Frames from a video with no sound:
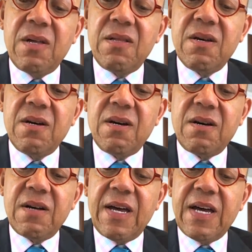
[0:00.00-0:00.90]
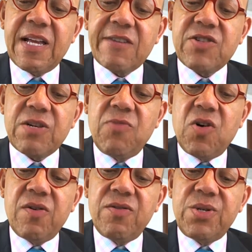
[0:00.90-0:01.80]
The electric
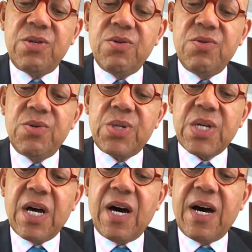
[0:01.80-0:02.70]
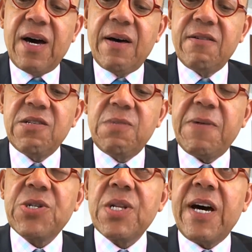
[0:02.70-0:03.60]
motors use
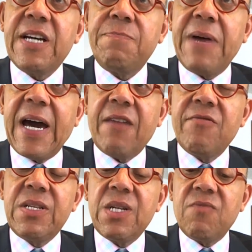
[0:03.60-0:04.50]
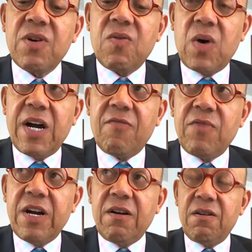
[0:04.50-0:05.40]
specialized batteries that require
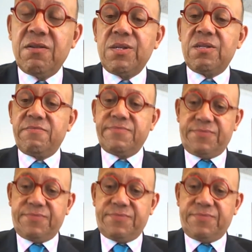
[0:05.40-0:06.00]
rare earths.